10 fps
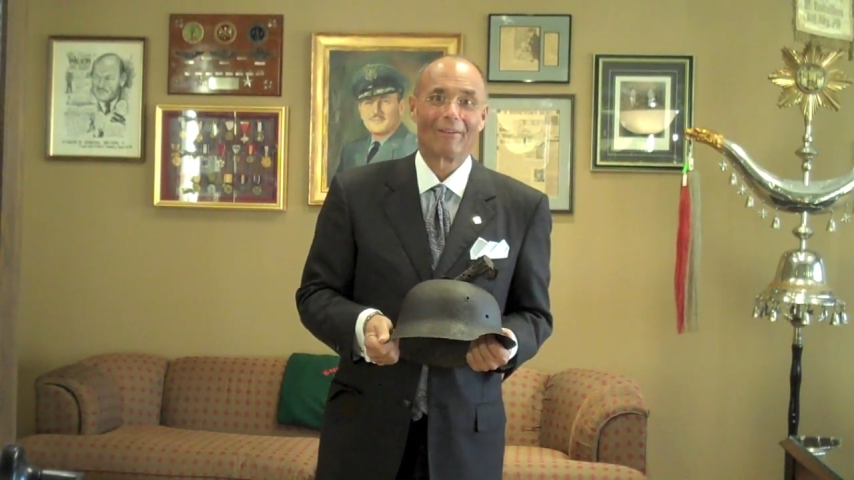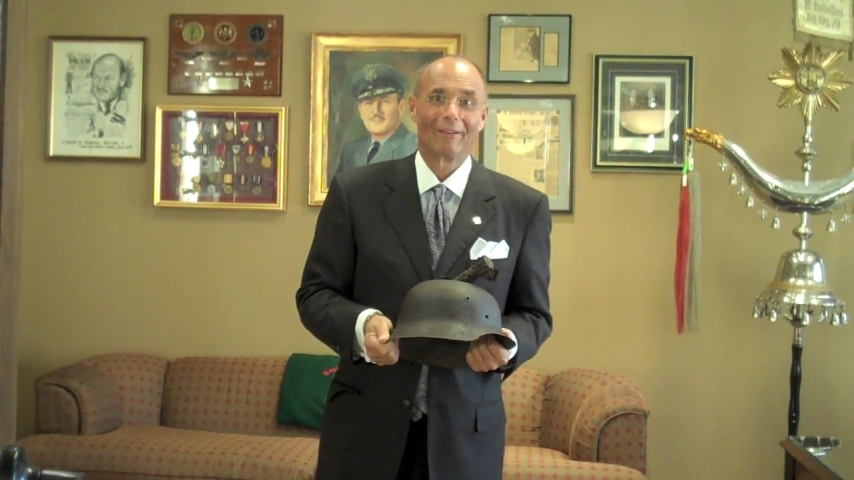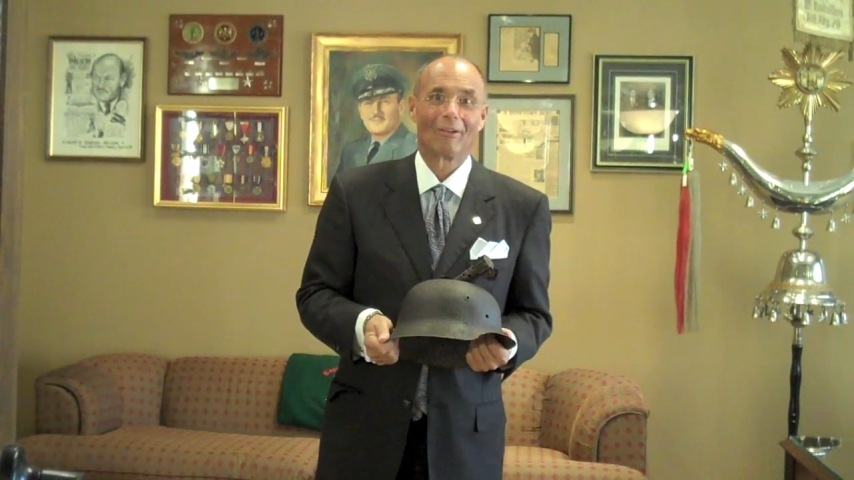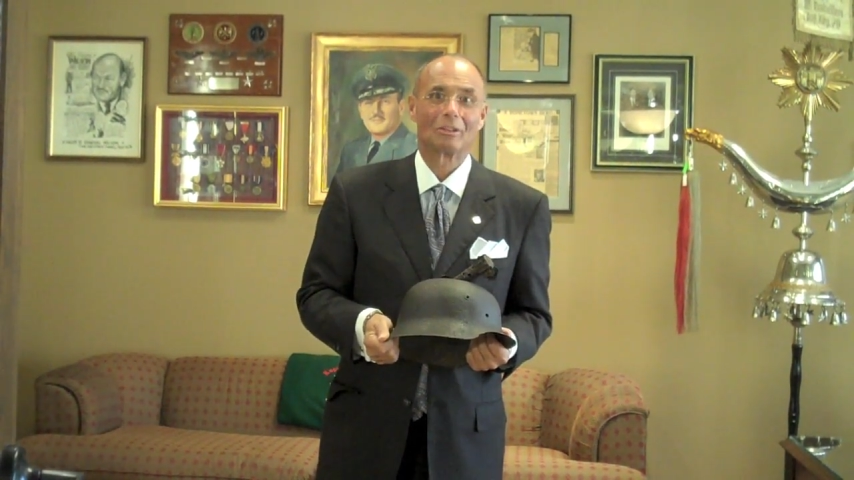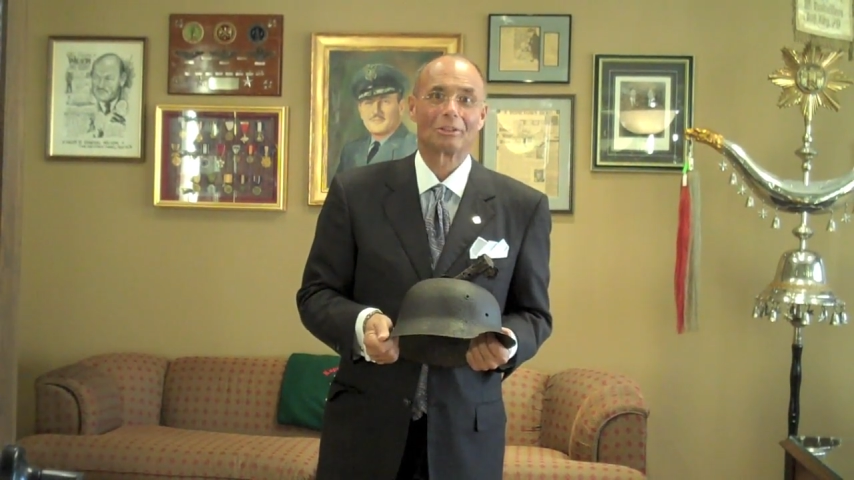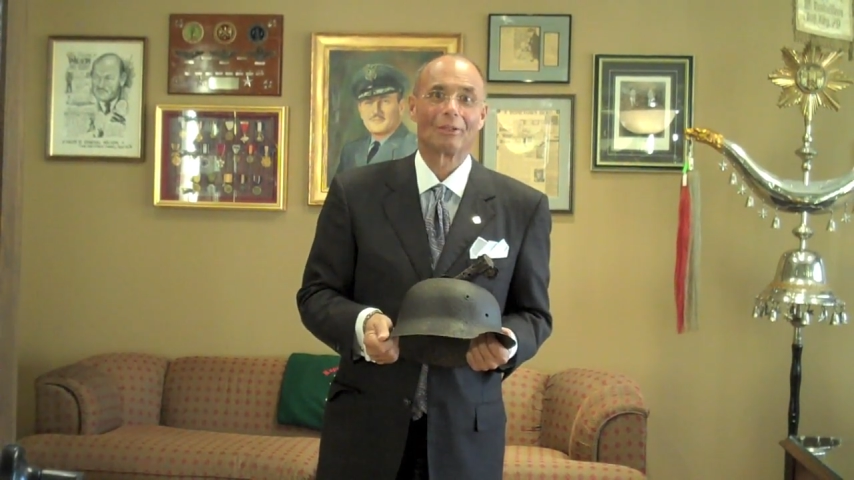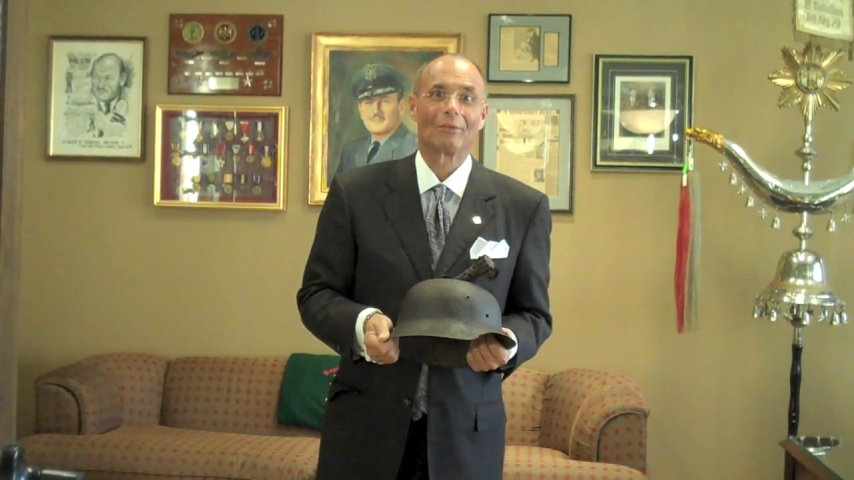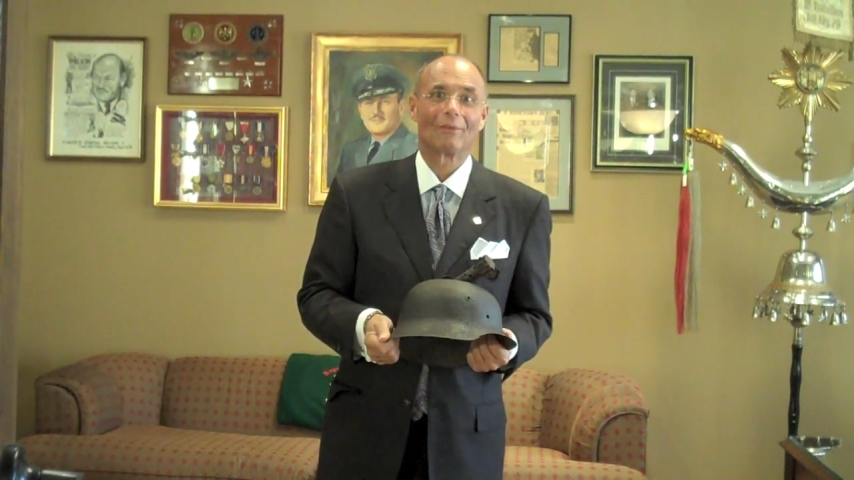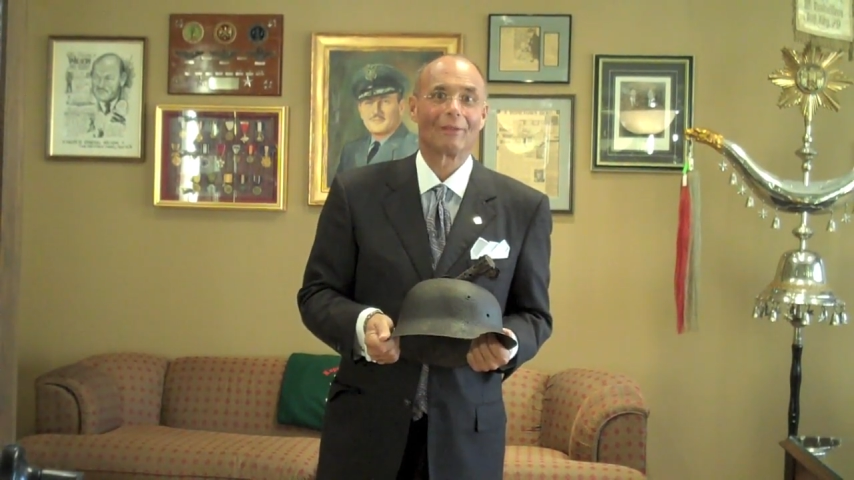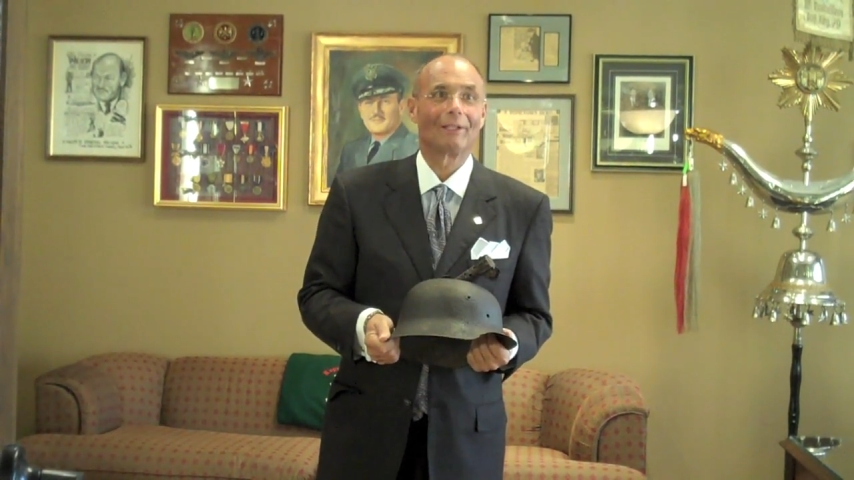The
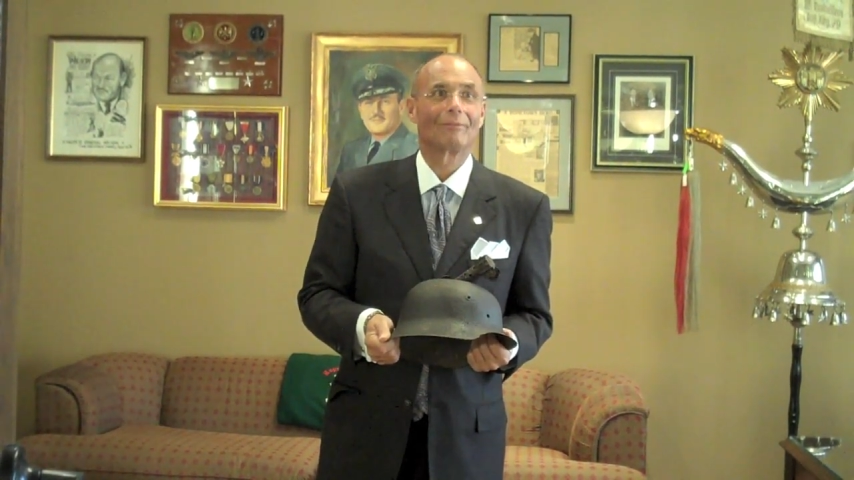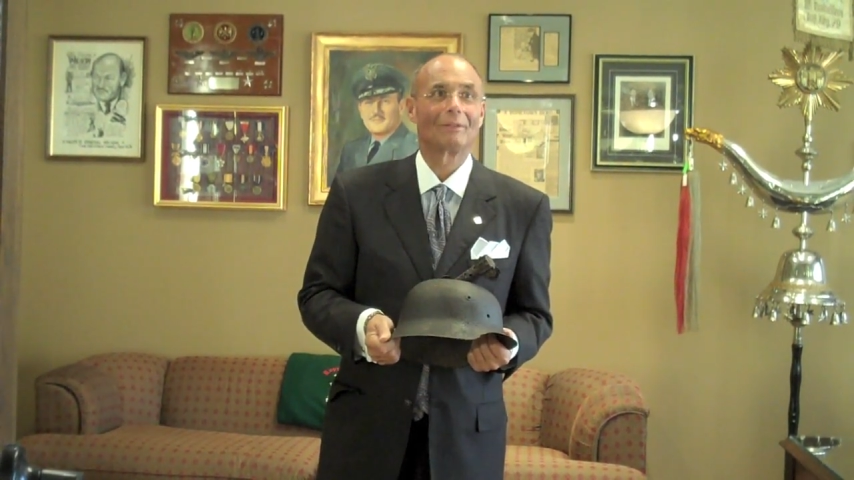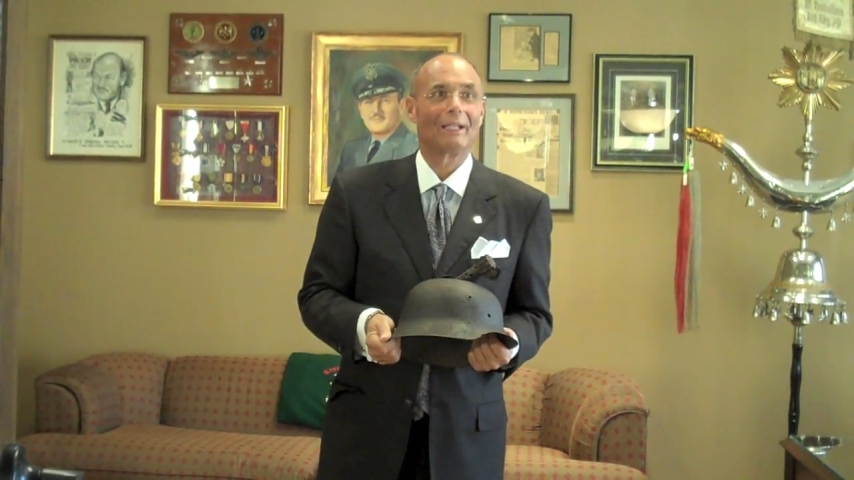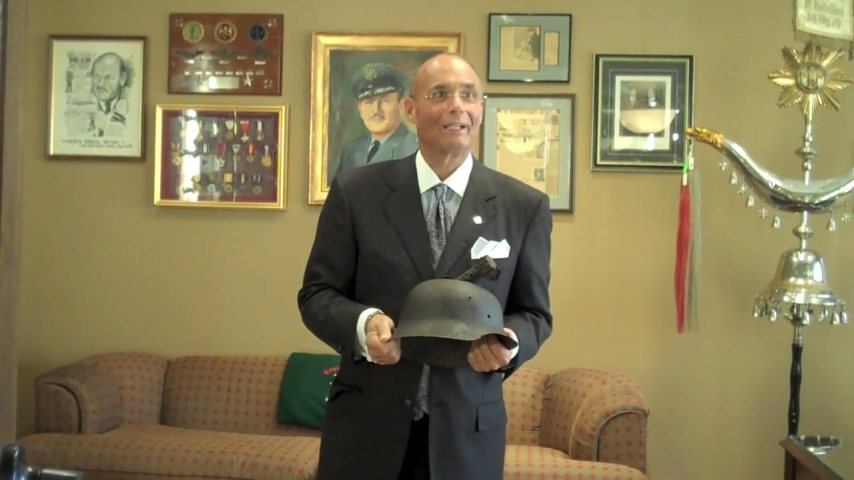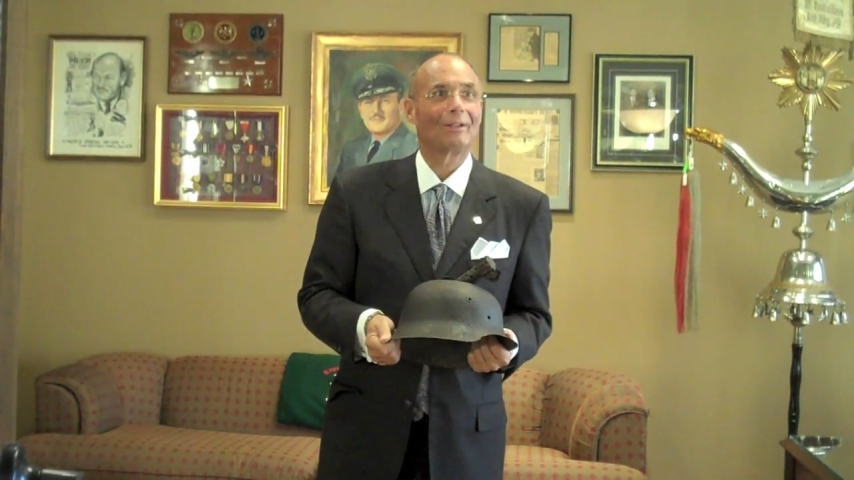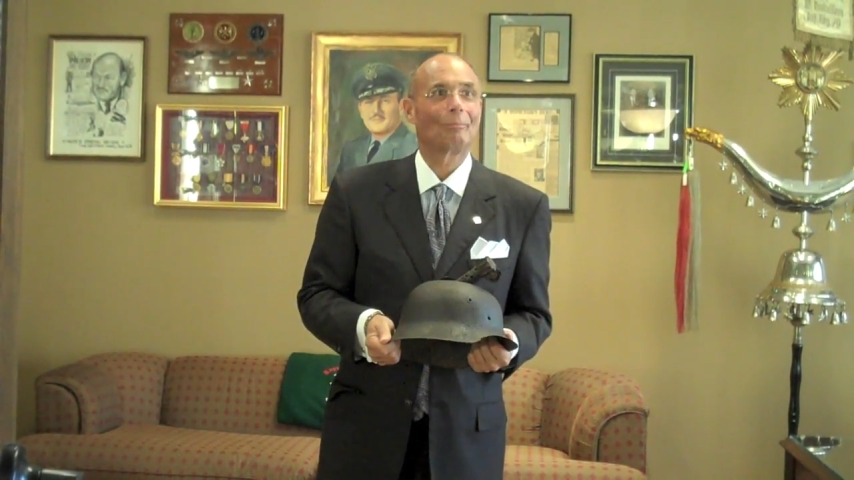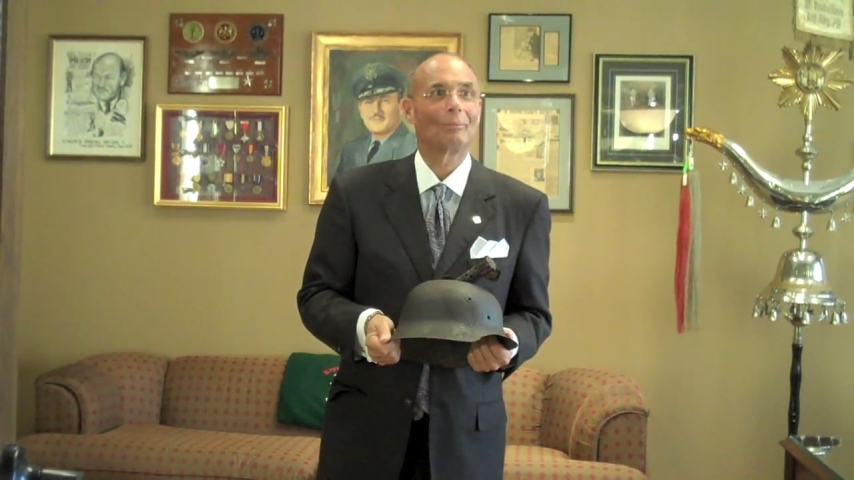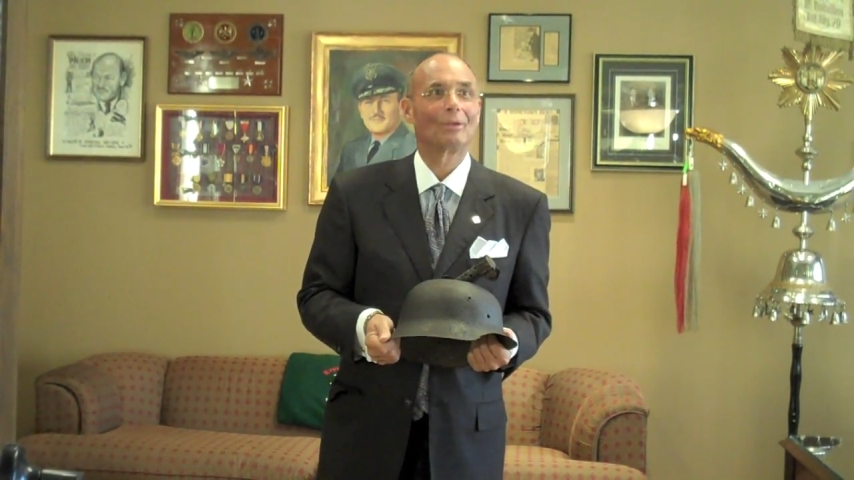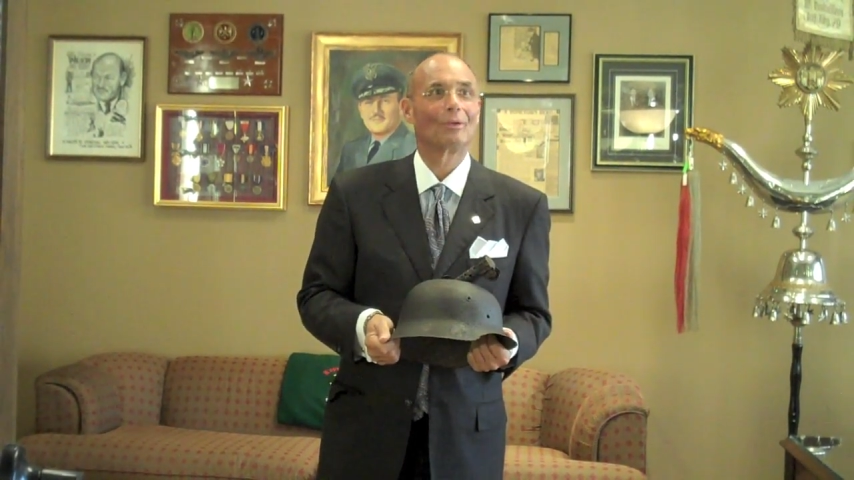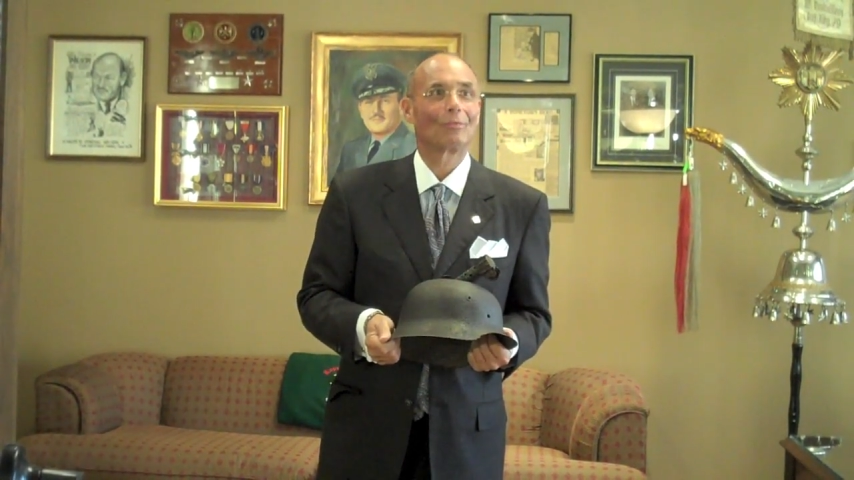Archduke lived in a
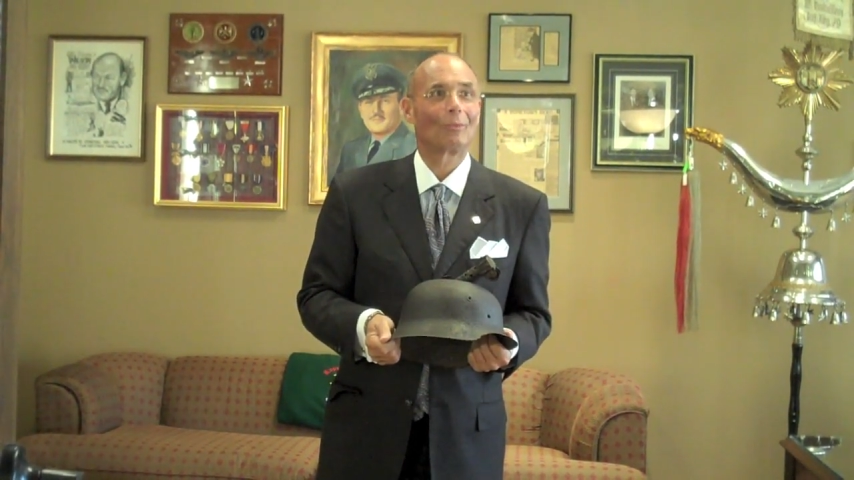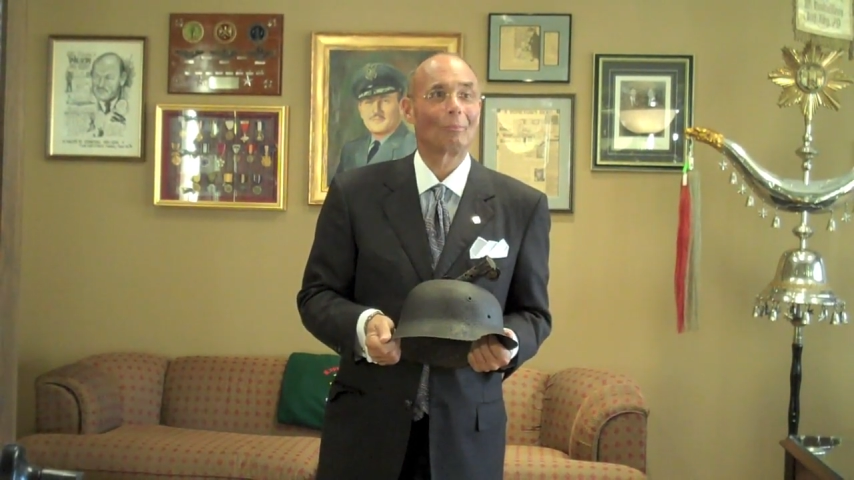beautiful